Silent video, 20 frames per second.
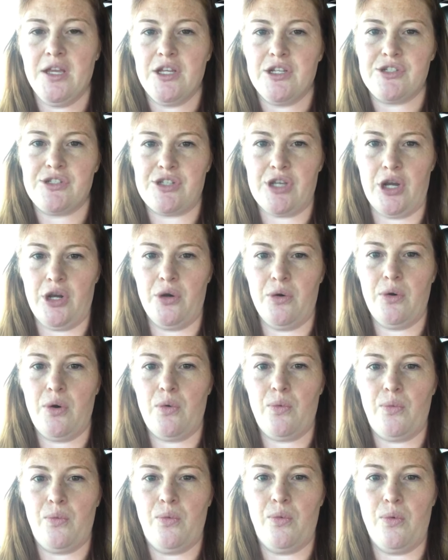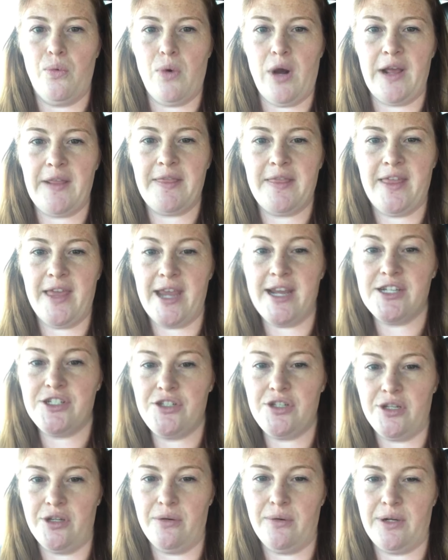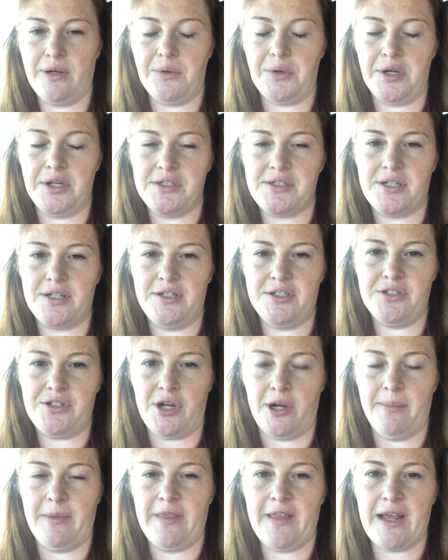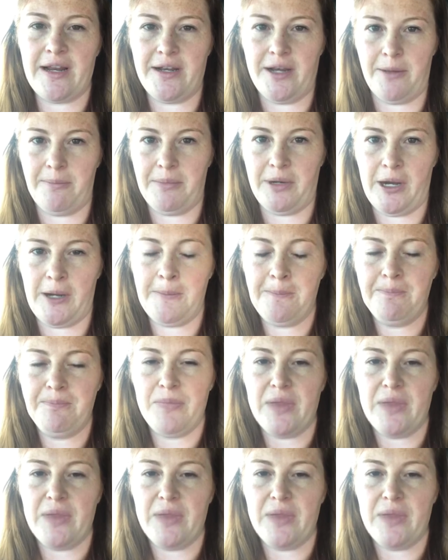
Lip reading: So what they do in order to determine that number